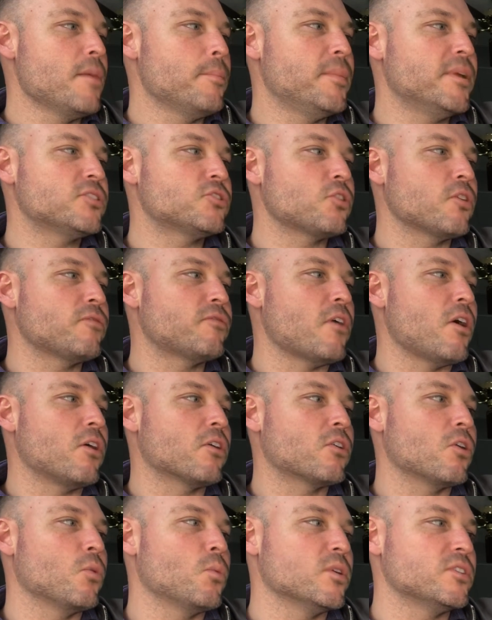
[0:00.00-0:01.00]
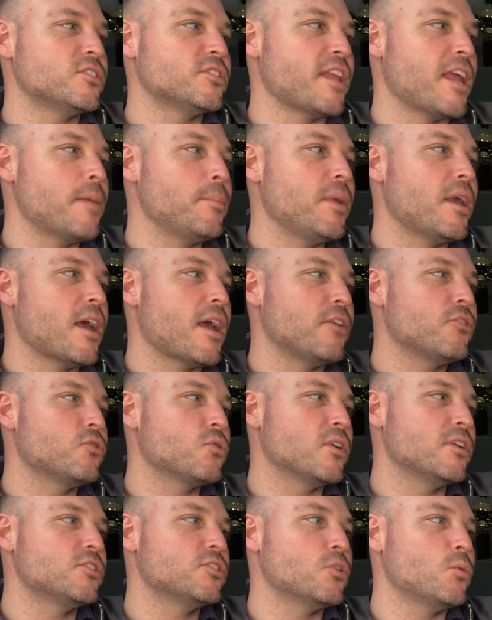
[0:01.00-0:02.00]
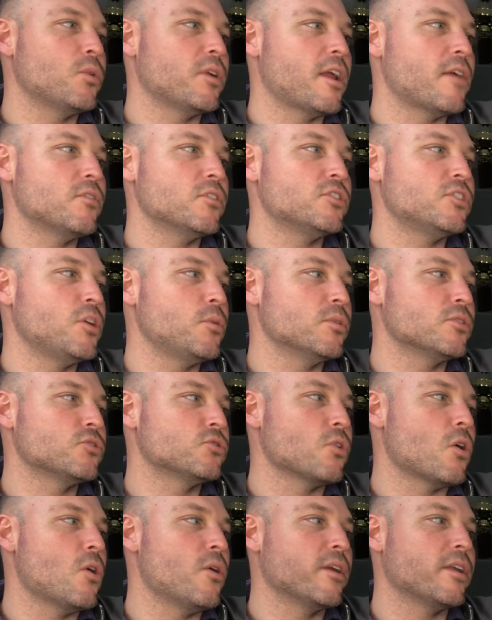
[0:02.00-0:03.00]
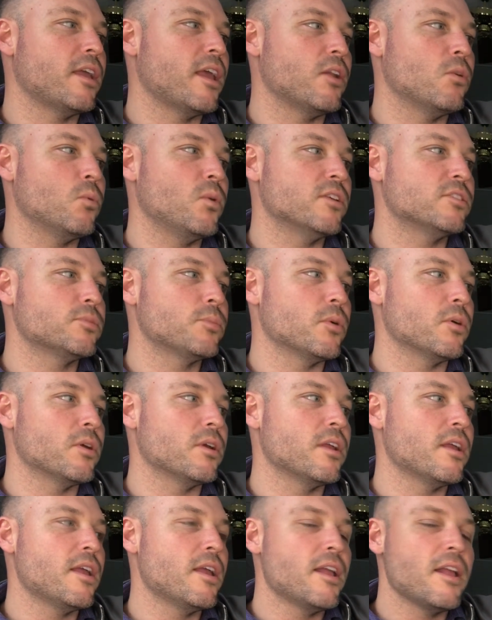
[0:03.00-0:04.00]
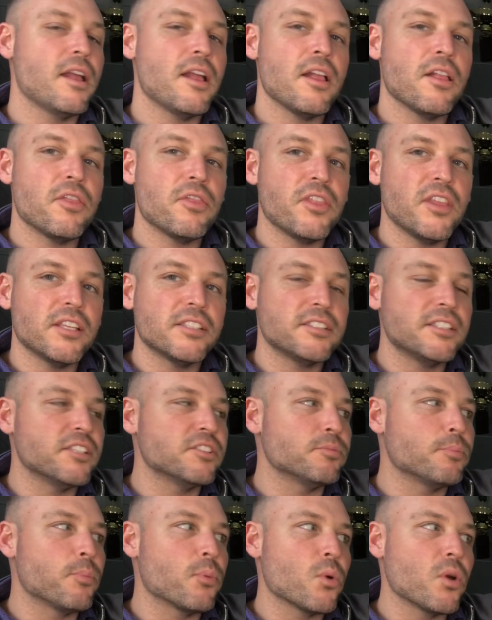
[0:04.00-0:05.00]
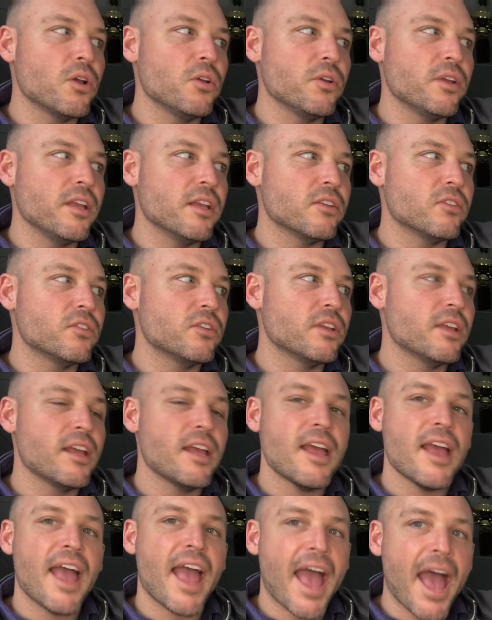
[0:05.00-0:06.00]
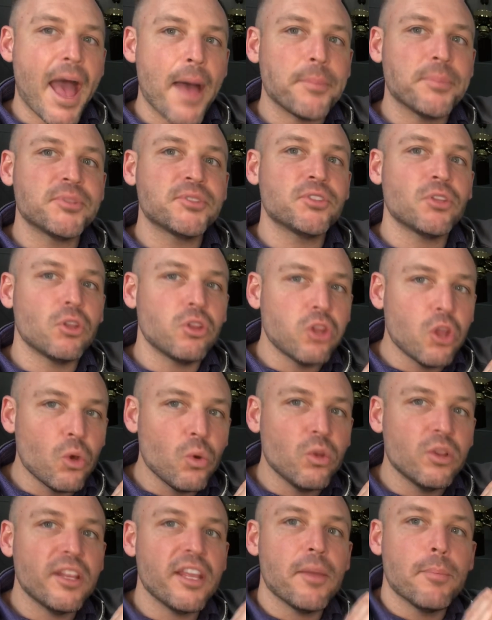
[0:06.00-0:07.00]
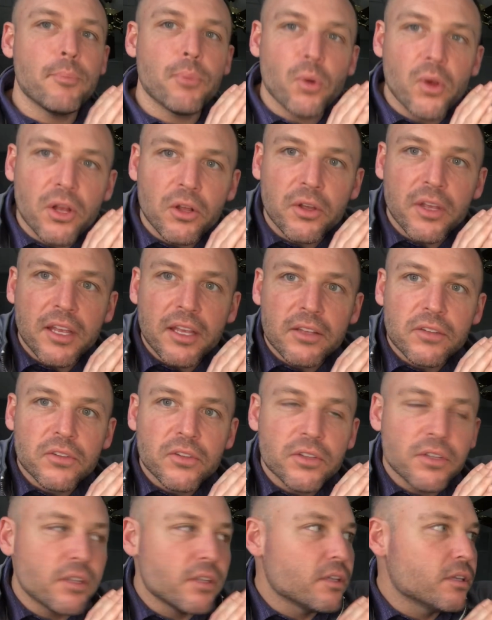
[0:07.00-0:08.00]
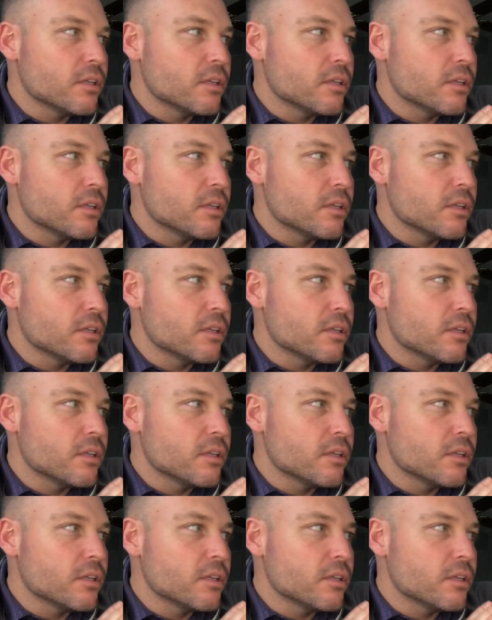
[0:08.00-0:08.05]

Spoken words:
Mr. Falker would stand behind Tricia whenever she was drawing and whisper, "This is brilliant, absolutely brilliant.